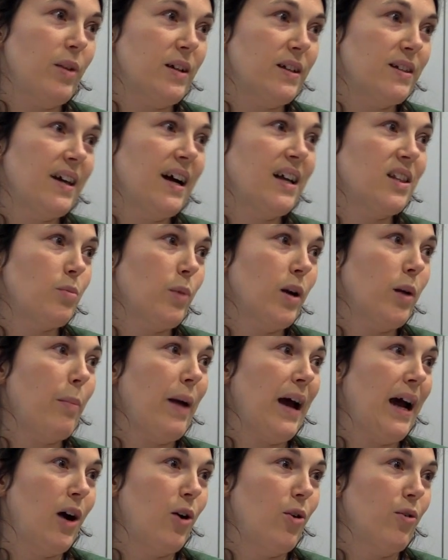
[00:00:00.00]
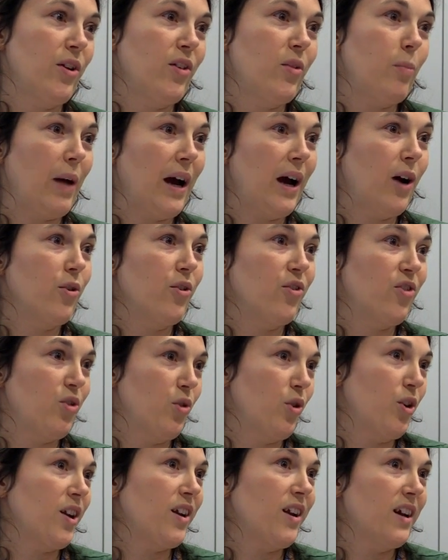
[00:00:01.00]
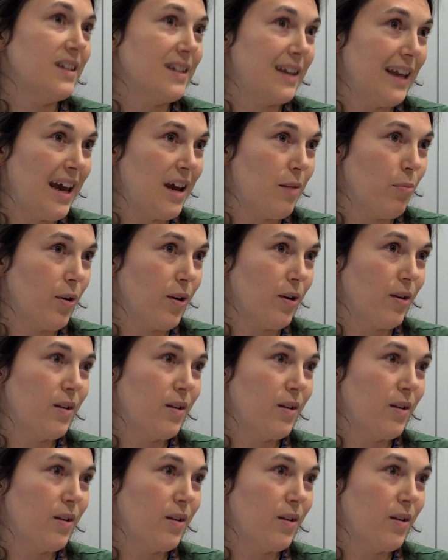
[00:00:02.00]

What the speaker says: Because that's where power is. Power is in organized labor.